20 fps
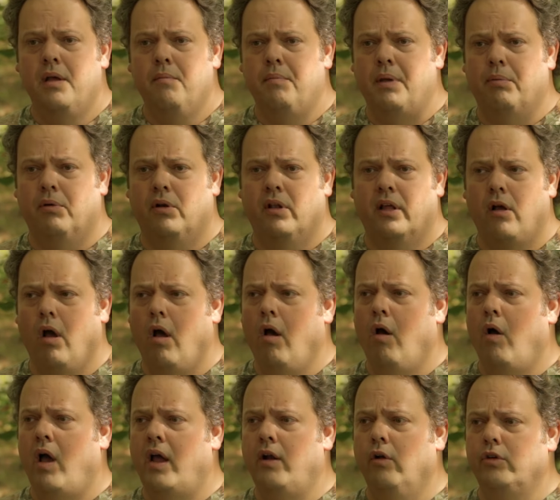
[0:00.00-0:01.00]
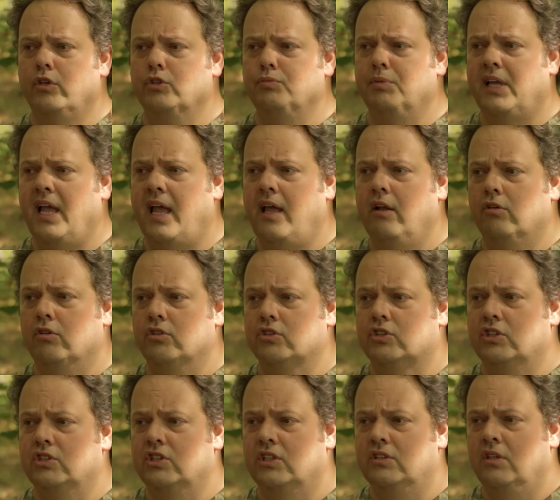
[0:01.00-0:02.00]
people are like, oh, I don't use mechanicals
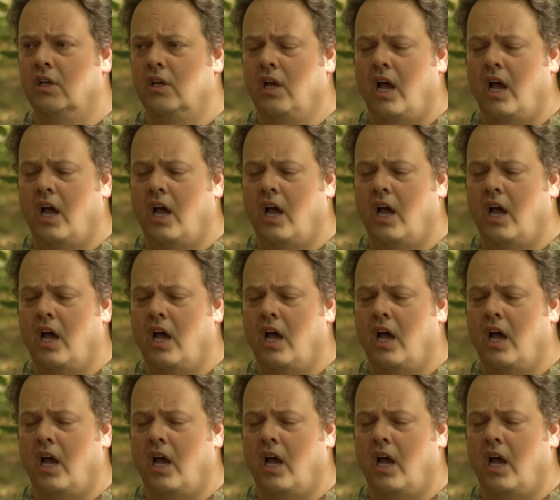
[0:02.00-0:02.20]
because